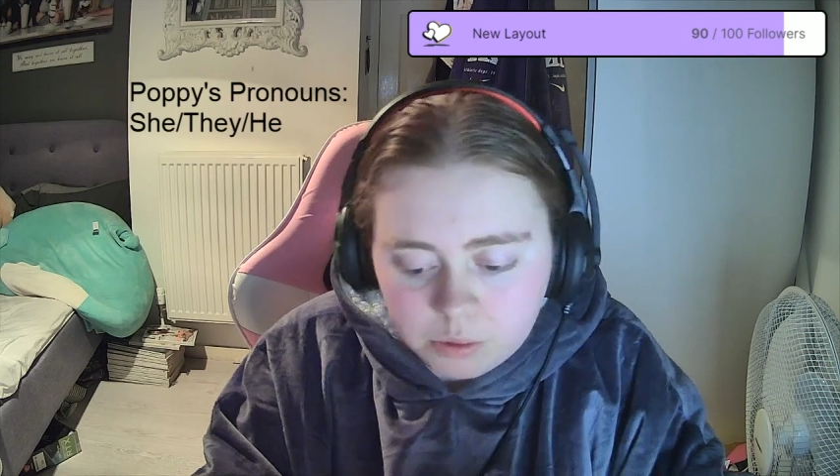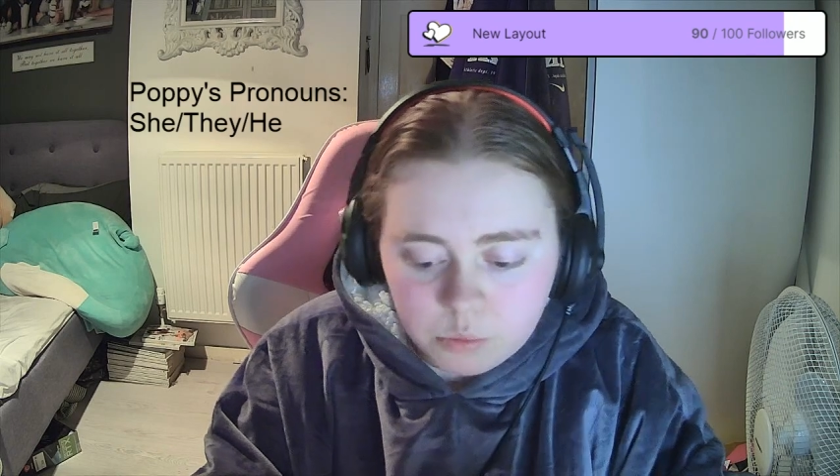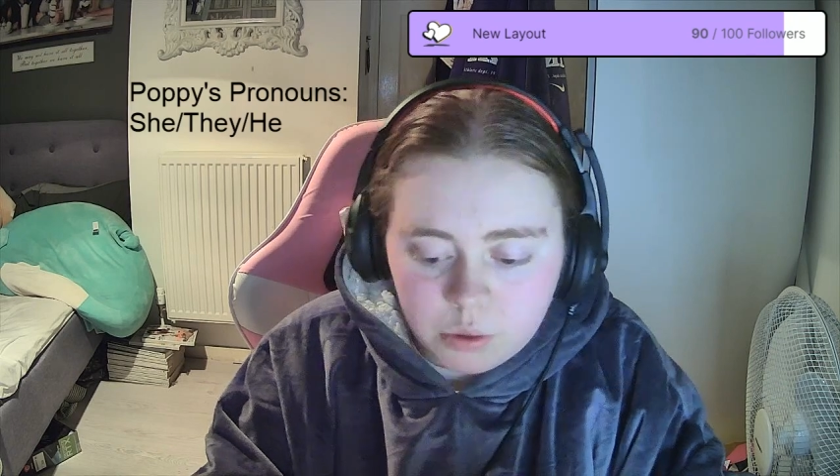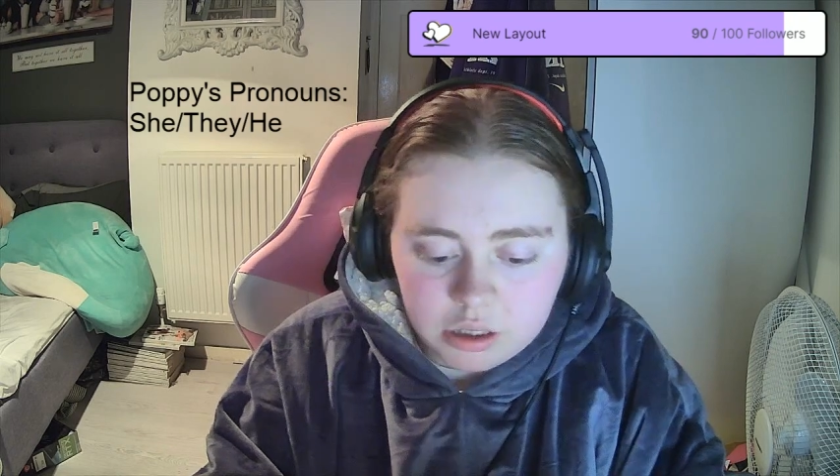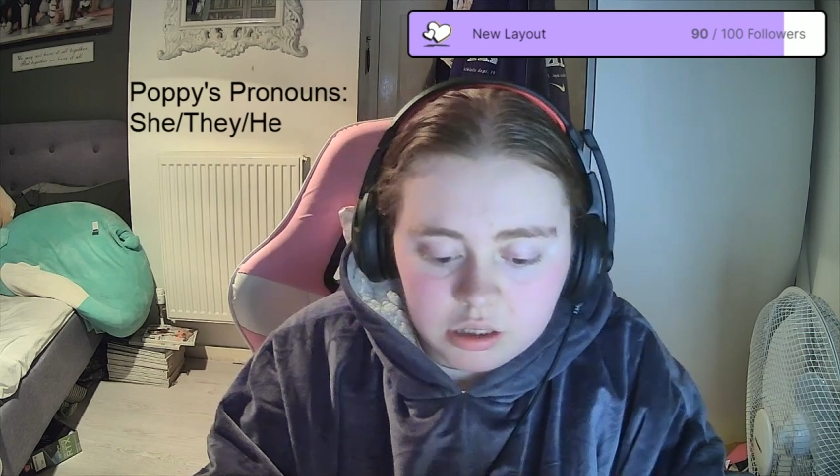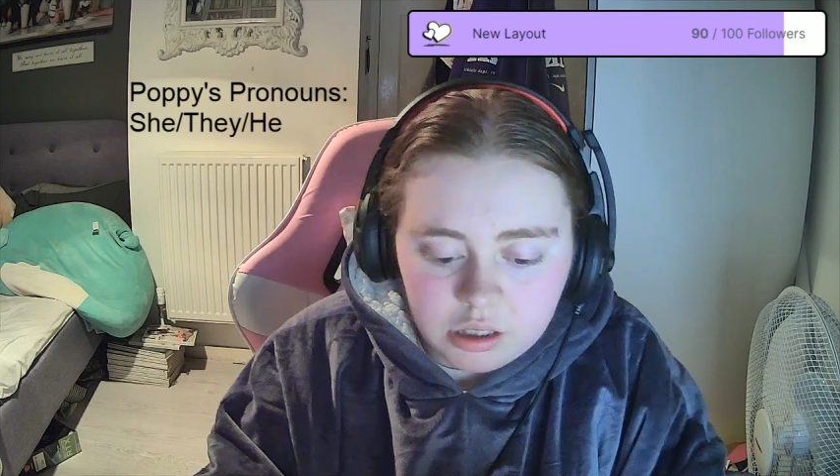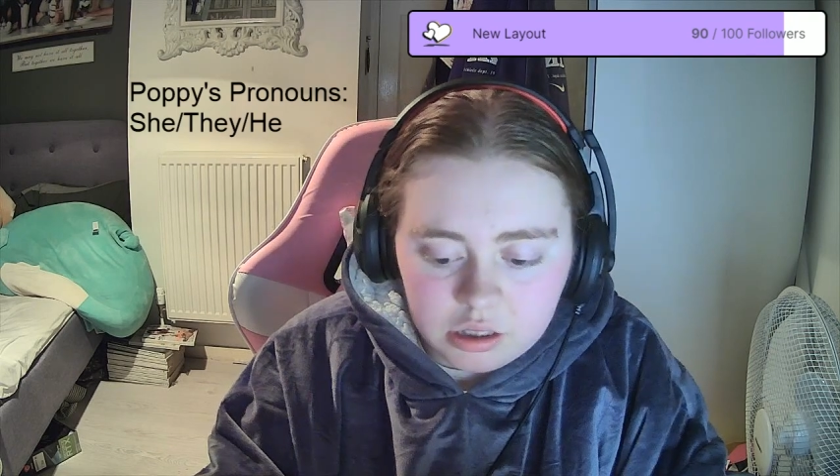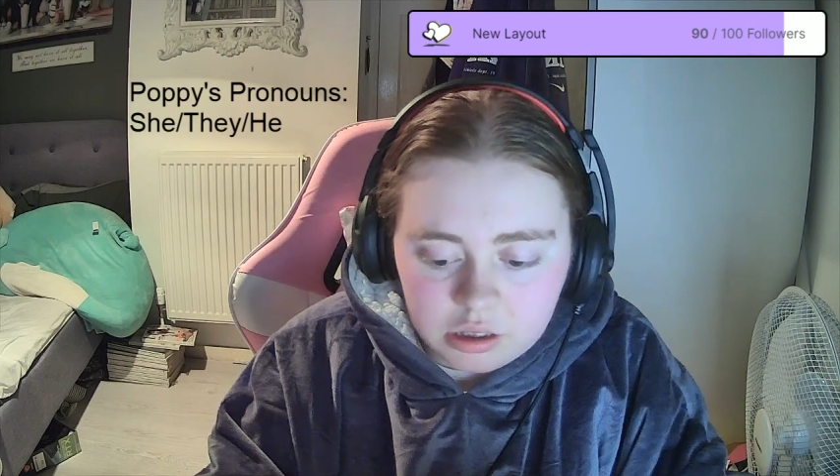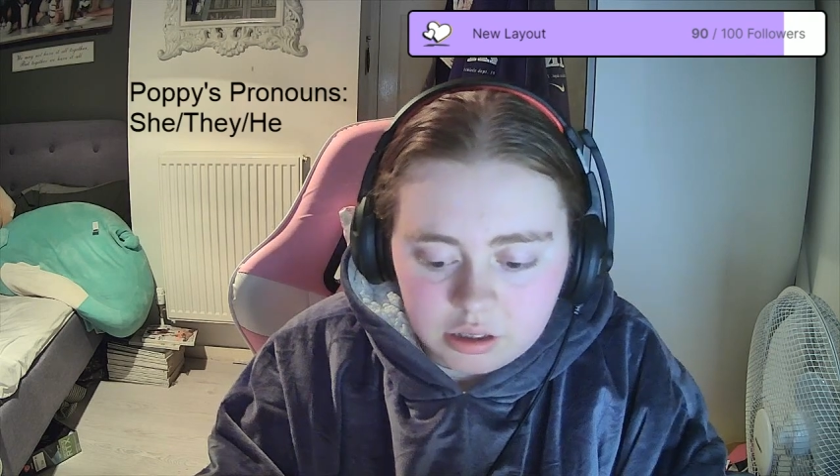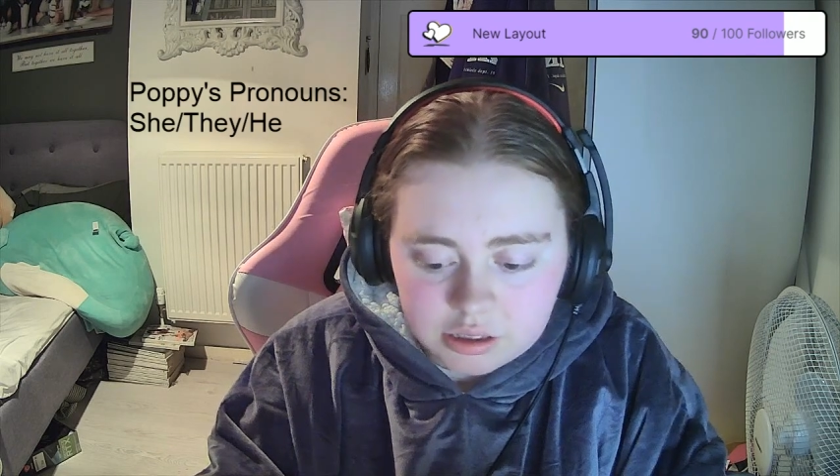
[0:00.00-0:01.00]
For one
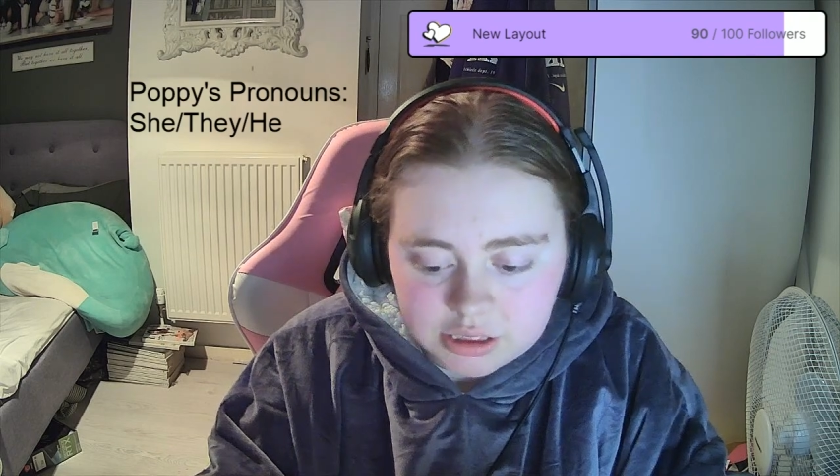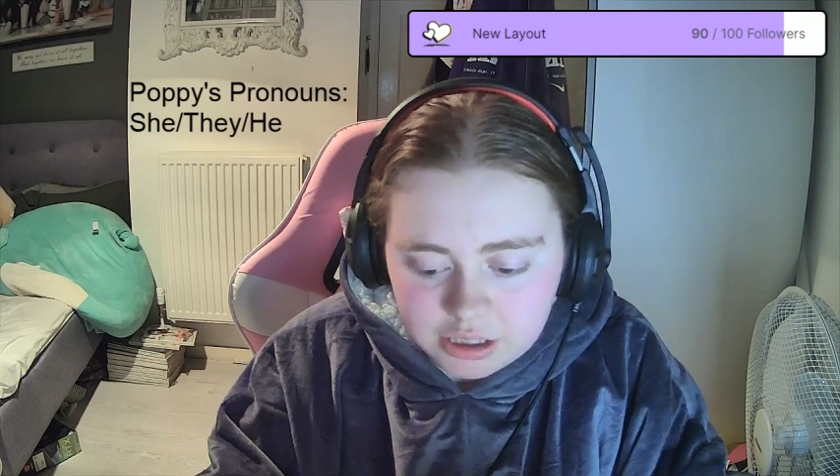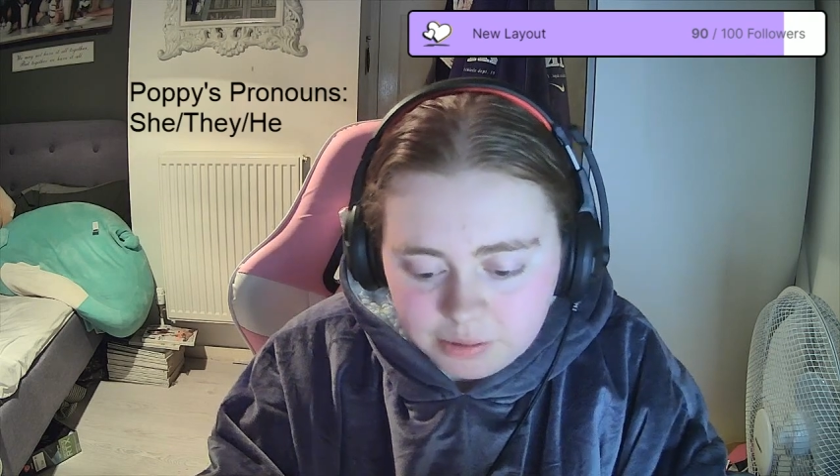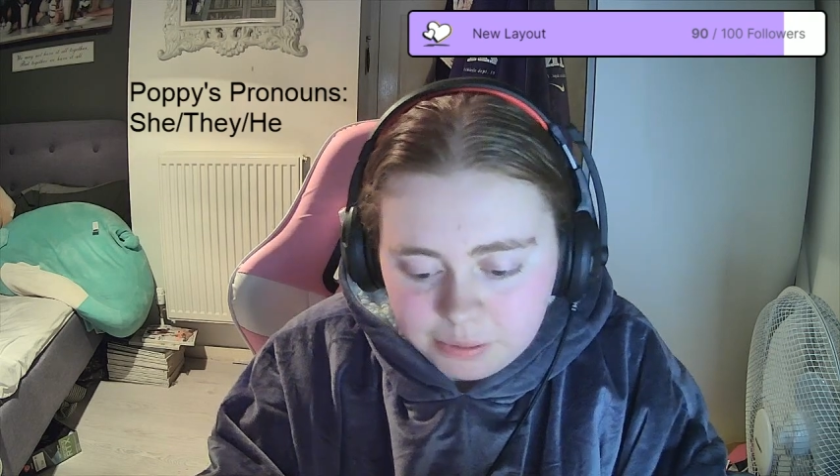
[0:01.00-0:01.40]
long, t-